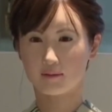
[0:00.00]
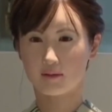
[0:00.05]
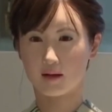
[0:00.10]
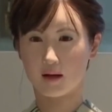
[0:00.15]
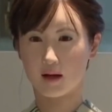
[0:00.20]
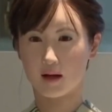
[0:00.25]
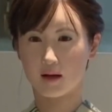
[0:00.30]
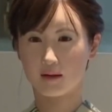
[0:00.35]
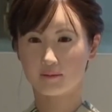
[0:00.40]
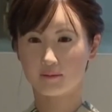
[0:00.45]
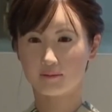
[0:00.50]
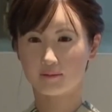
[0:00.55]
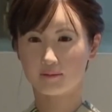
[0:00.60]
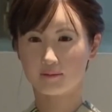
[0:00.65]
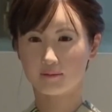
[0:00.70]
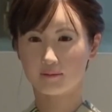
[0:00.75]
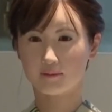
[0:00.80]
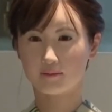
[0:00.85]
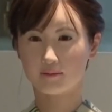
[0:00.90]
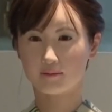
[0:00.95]

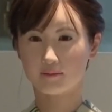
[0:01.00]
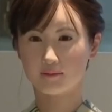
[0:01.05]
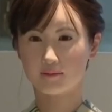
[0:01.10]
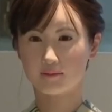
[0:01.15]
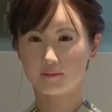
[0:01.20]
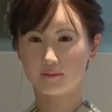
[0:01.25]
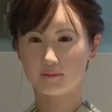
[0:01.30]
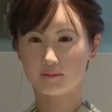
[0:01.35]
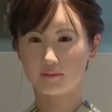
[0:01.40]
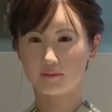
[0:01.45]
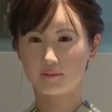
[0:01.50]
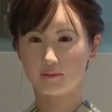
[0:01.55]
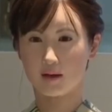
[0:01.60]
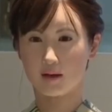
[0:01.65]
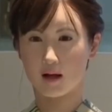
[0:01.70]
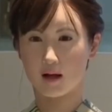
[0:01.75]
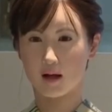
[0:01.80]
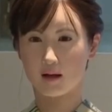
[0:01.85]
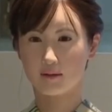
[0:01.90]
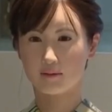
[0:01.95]

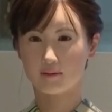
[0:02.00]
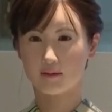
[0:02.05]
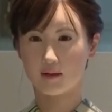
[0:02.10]
(no one is talking)